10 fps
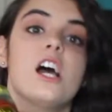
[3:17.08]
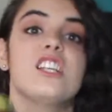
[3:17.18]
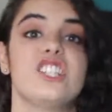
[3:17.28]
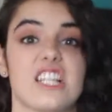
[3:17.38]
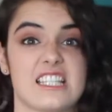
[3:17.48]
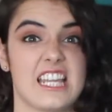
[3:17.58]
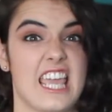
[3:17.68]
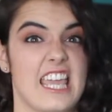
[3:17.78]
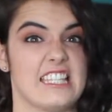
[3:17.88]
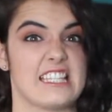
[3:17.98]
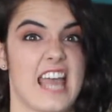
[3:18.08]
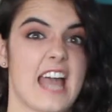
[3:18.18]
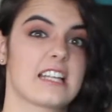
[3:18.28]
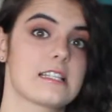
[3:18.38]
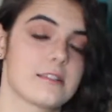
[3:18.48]
Just in case
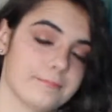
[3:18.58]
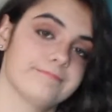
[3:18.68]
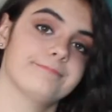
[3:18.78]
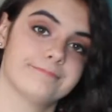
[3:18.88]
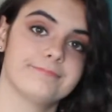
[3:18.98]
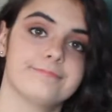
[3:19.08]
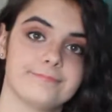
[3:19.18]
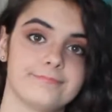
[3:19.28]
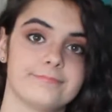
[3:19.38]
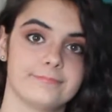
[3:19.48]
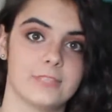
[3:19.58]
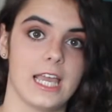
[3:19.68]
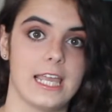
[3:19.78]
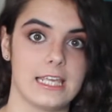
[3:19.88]
snacks. In